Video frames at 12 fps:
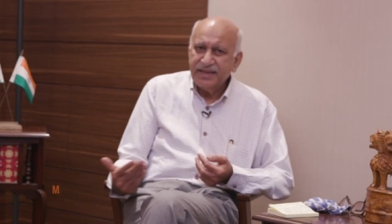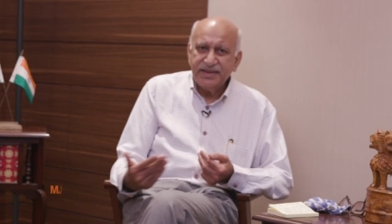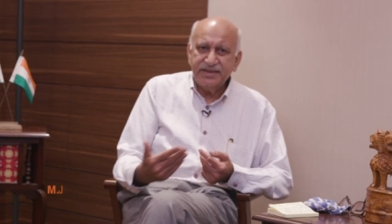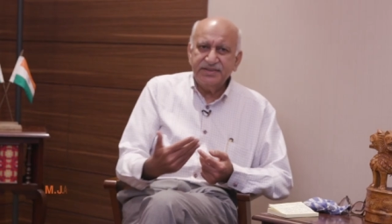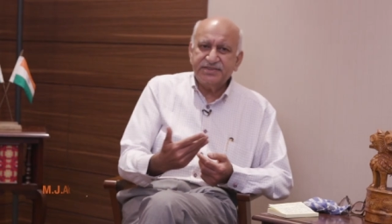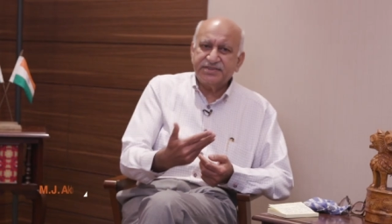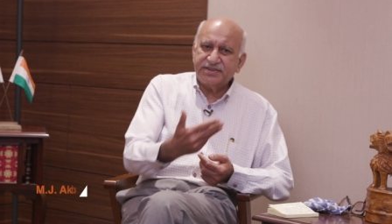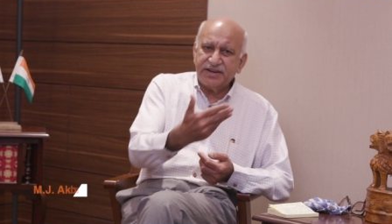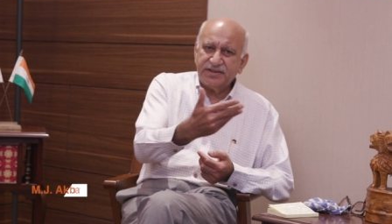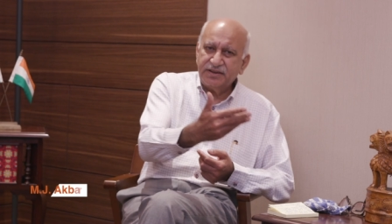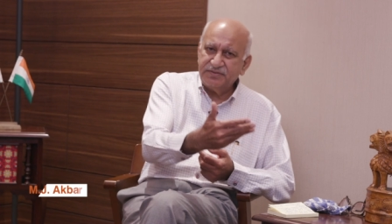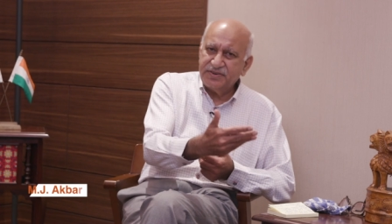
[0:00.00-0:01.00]

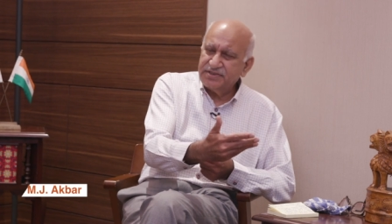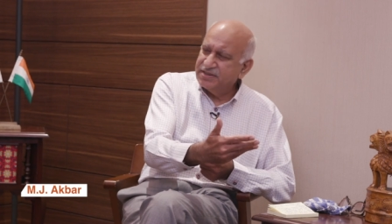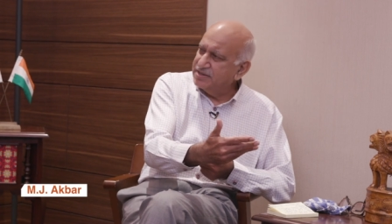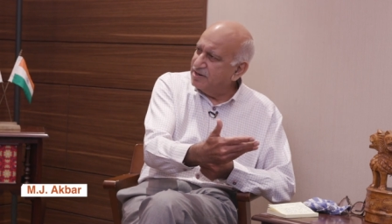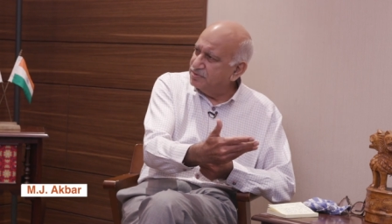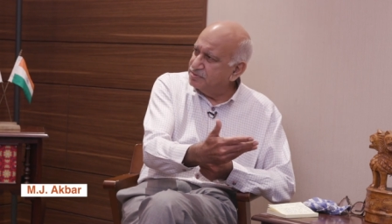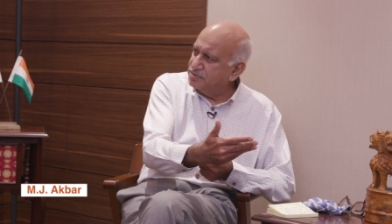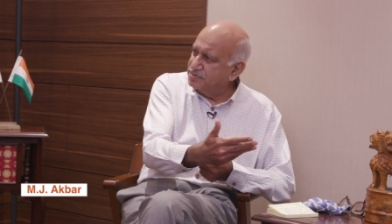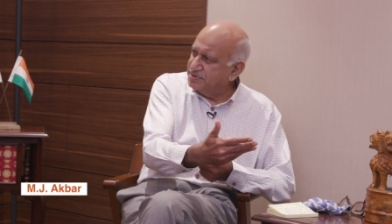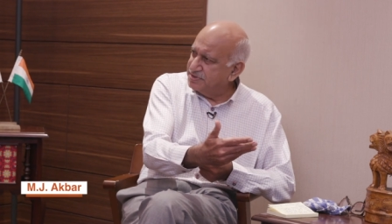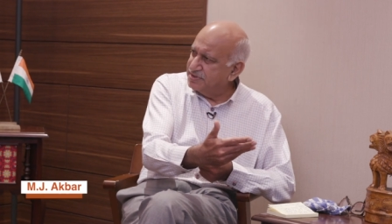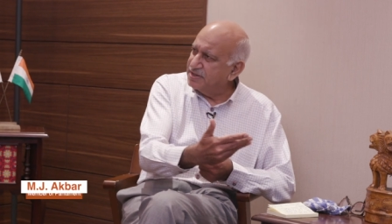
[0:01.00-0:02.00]
instead of reaching out to
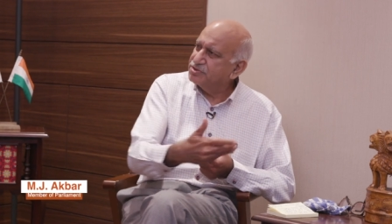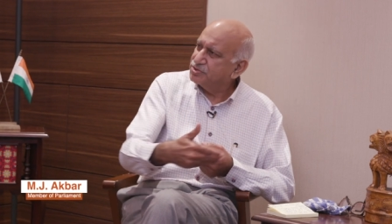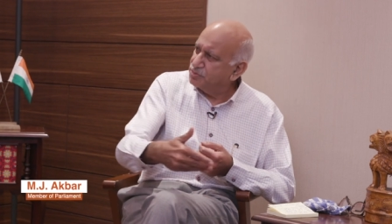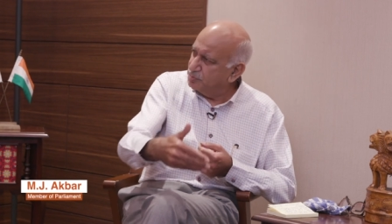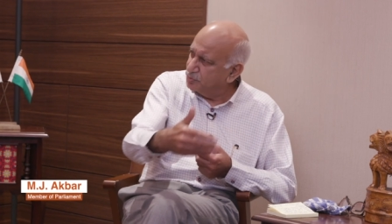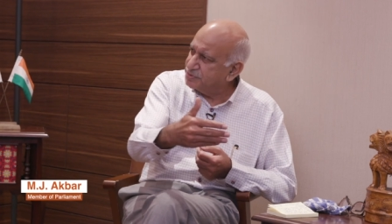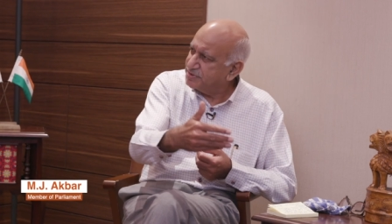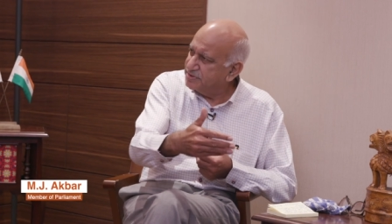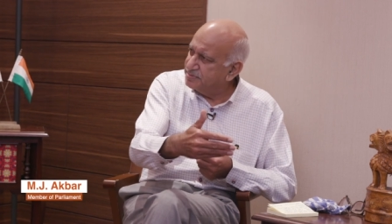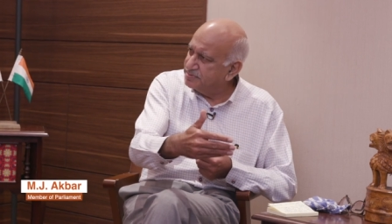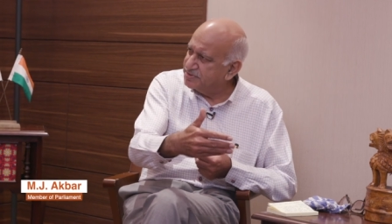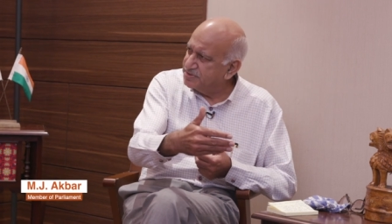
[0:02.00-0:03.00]
Jinnah through
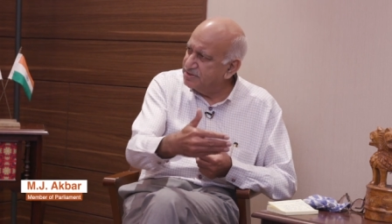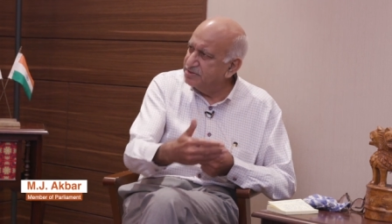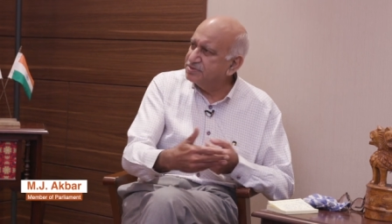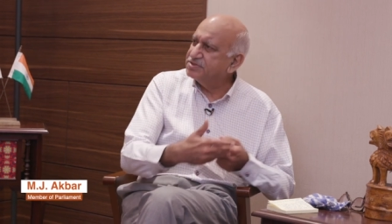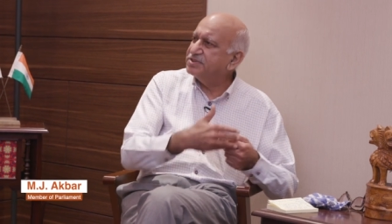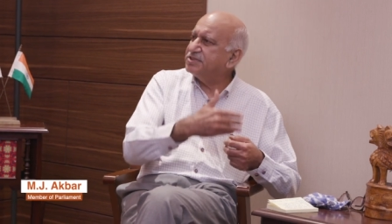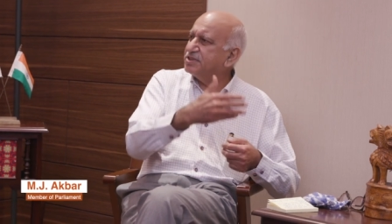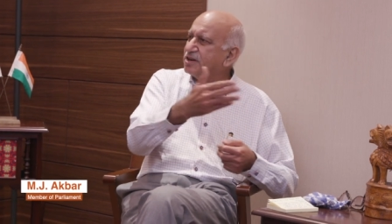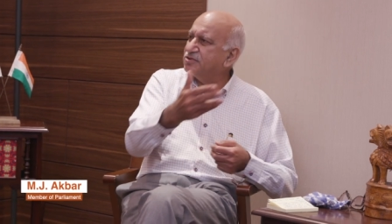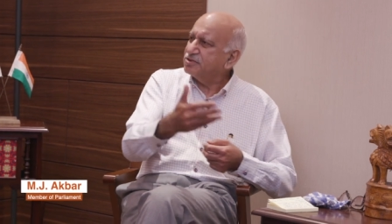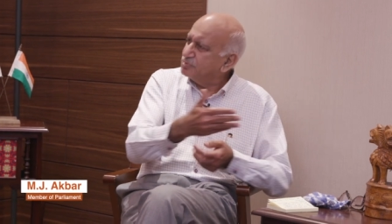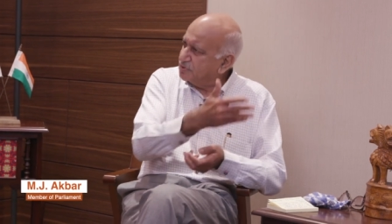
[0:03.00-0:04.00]
Muslims, he was reaching
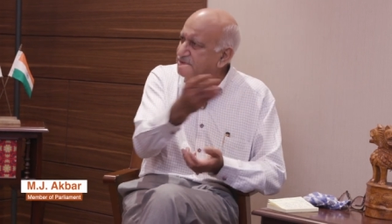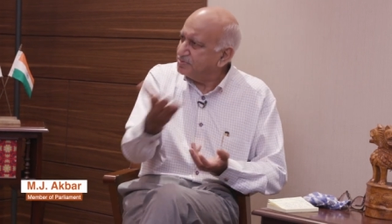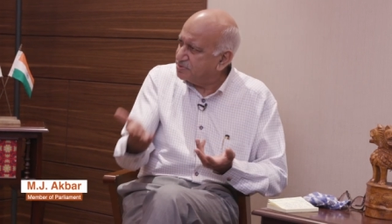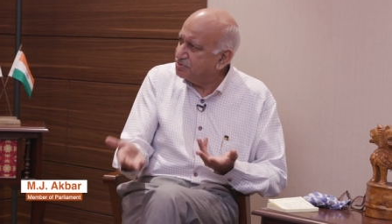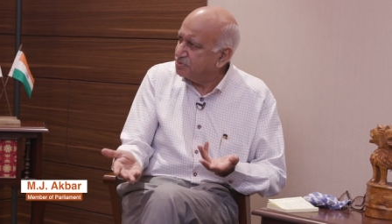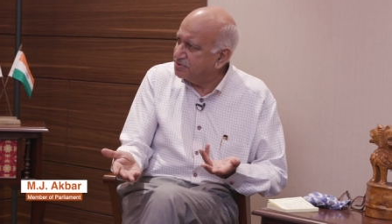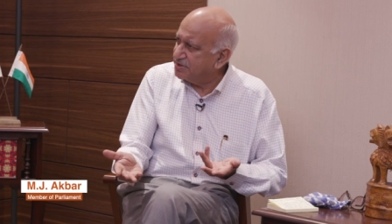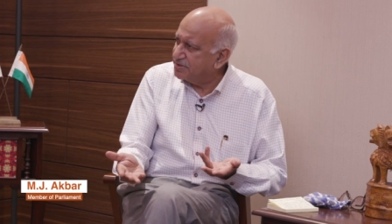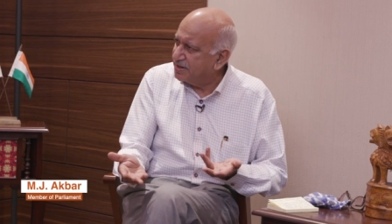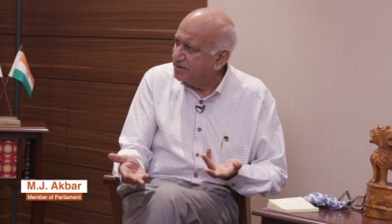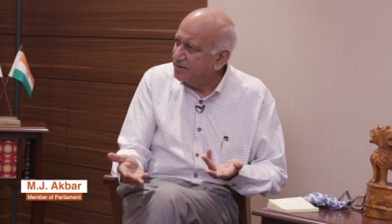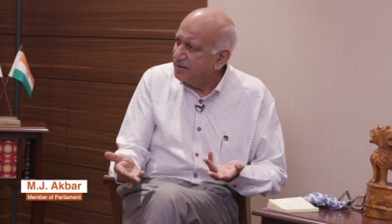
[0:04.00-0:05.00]
out to Muslims through
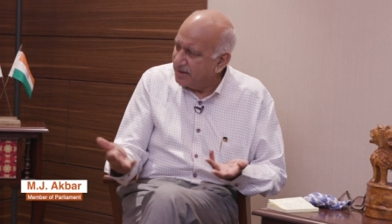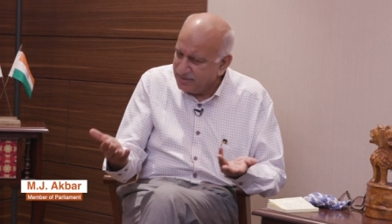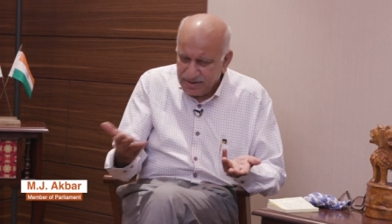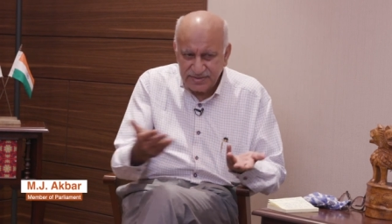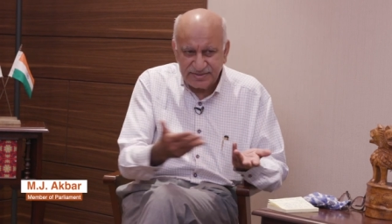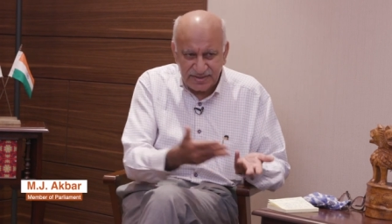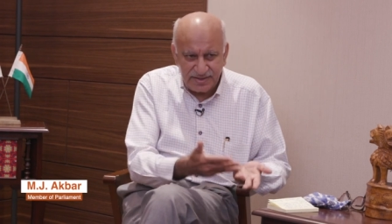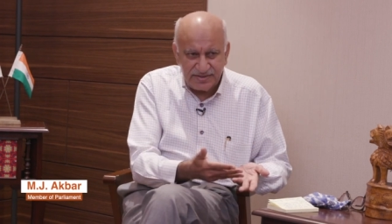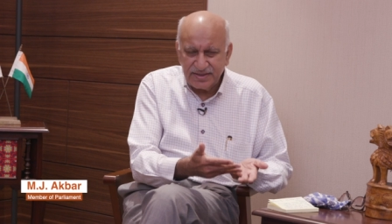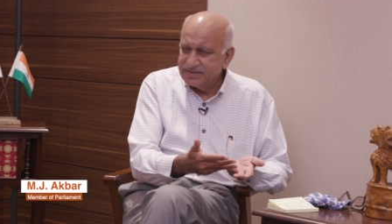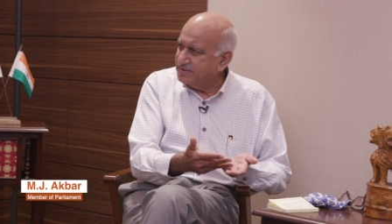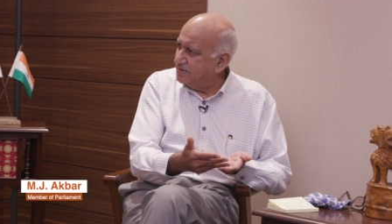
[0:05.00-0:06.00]
Jinnah. And I said
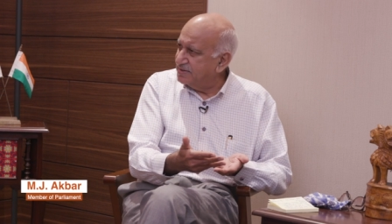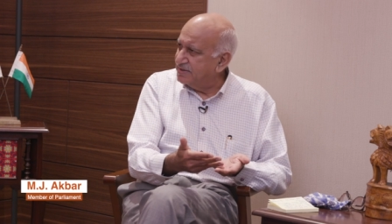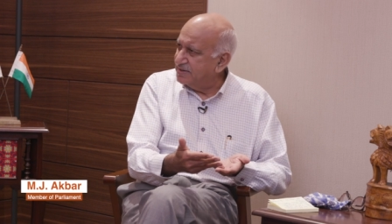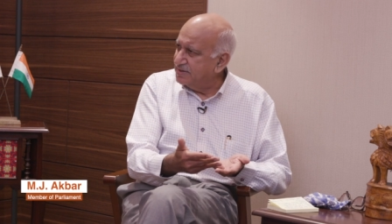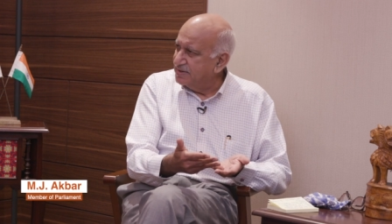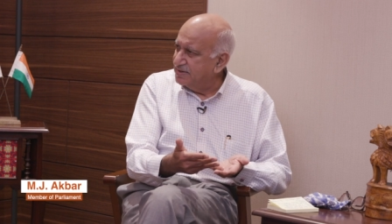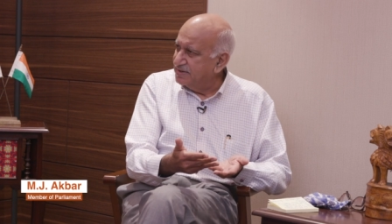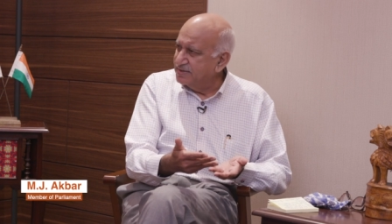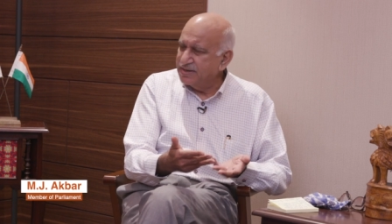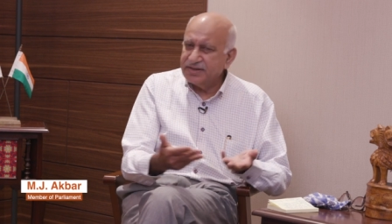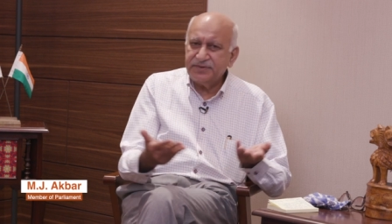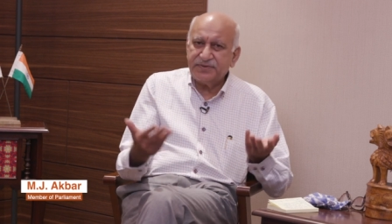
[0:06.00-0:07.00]
that earlier,
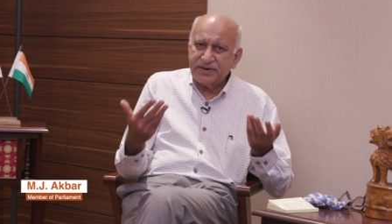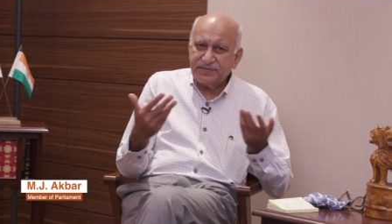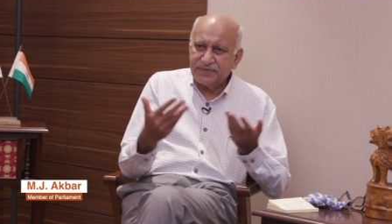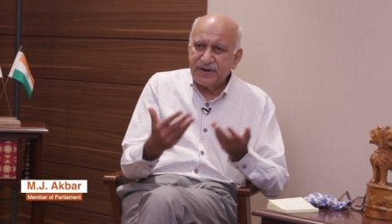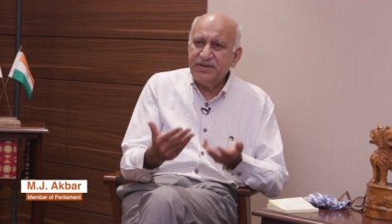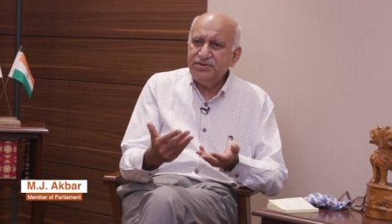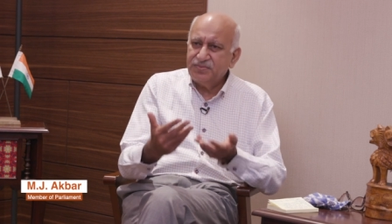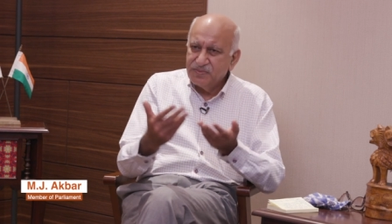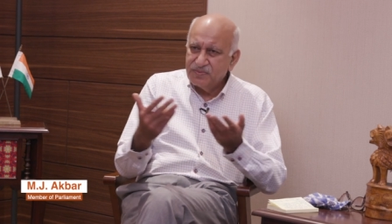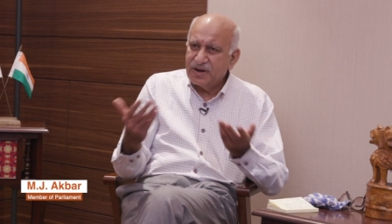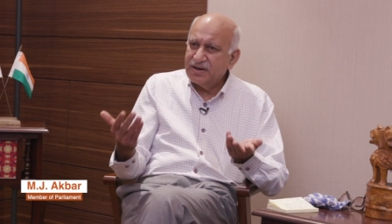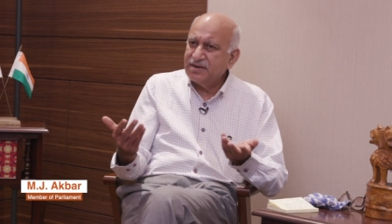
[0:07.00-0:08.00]
that if I
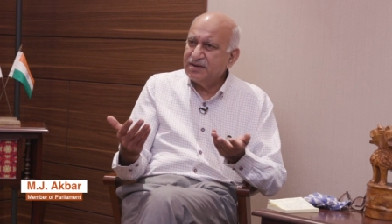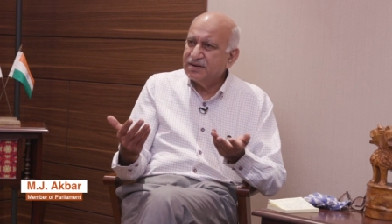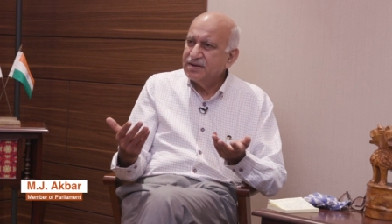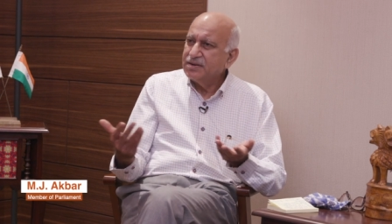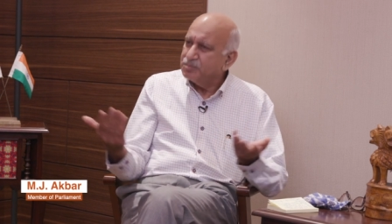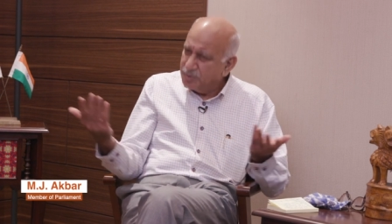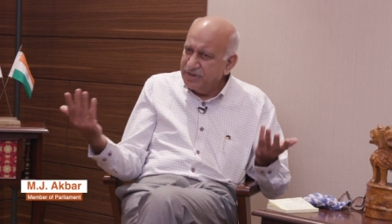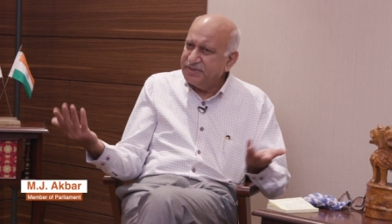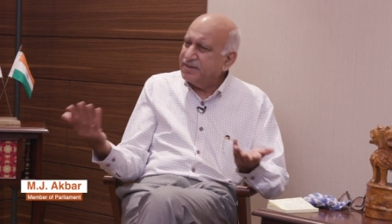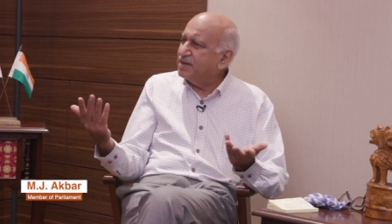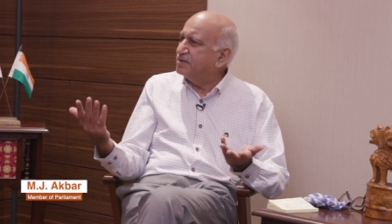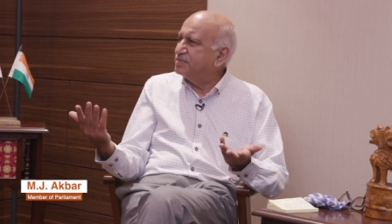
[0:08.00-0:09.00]
find one
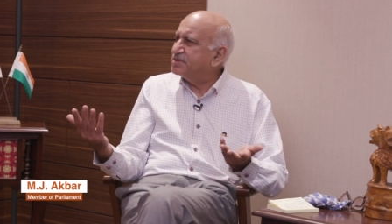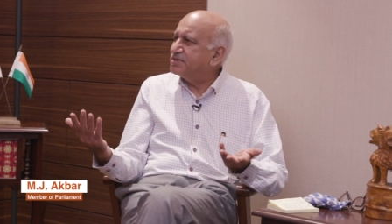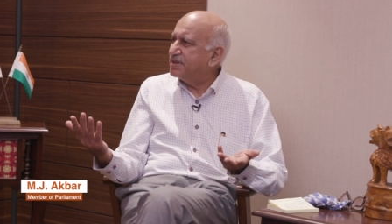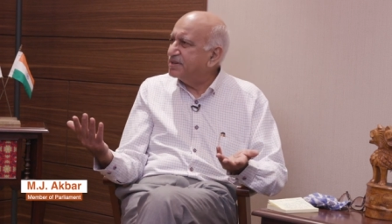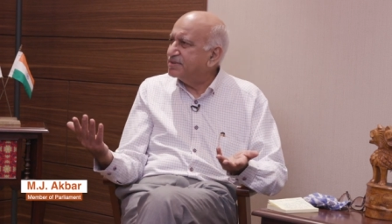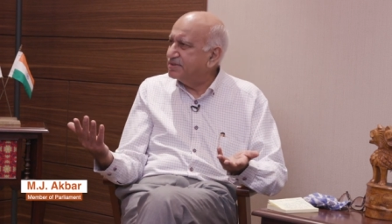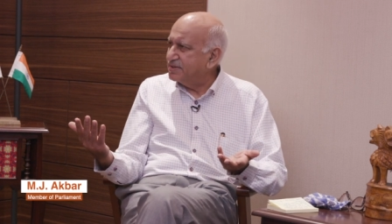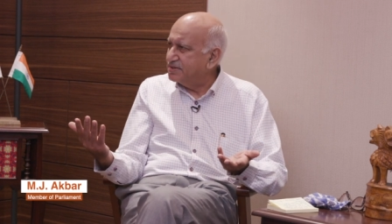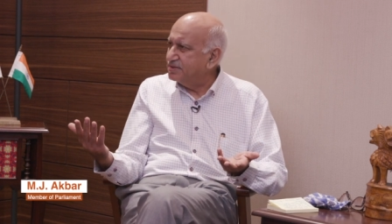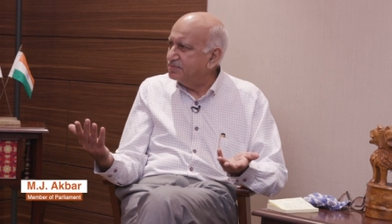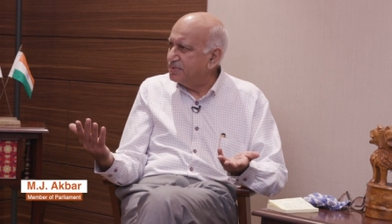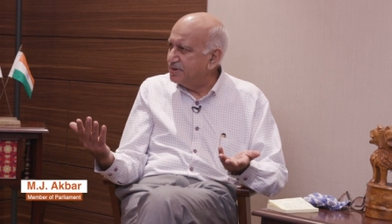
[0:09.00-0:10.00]
political mistake that
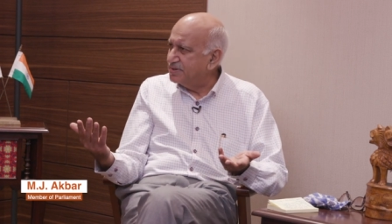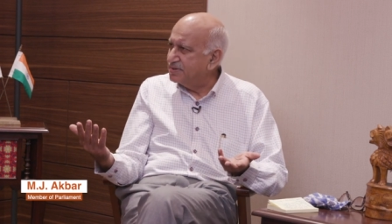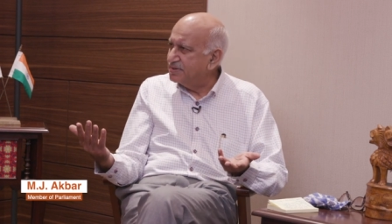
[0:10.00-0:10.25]
he made,